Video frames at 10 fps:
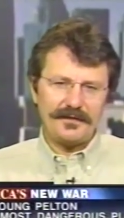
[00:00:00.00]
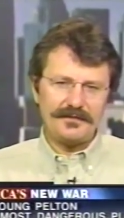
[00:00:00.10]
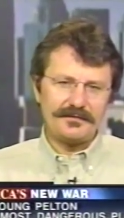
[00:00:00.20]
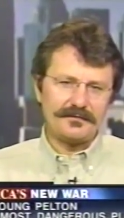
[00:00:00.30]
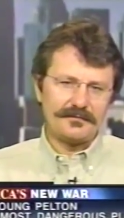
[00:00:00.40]

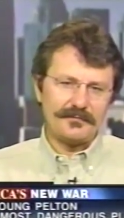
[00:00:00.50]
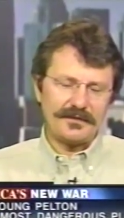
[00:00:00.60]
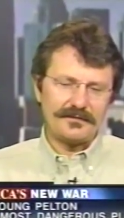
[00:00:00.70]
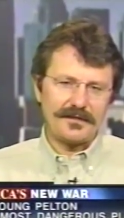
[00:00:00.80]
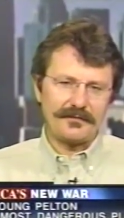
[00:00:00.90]
easy to
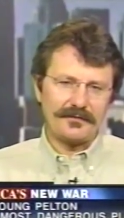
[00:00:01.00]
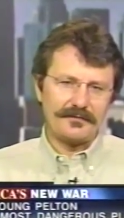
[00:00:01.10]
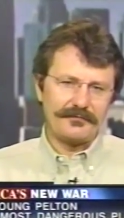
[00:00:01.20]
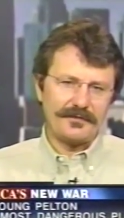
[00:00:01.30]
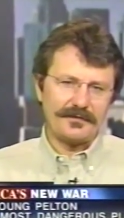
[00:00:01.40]
militarily
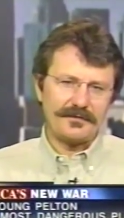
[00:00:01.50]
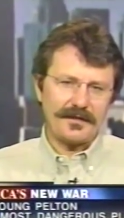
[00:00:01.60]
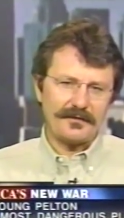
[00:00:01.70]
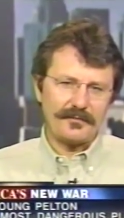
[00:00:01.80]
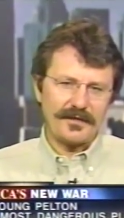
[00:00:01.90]
defeat the
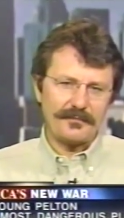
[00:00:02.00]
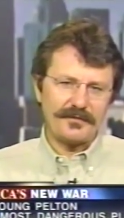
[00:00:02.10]
Taliban,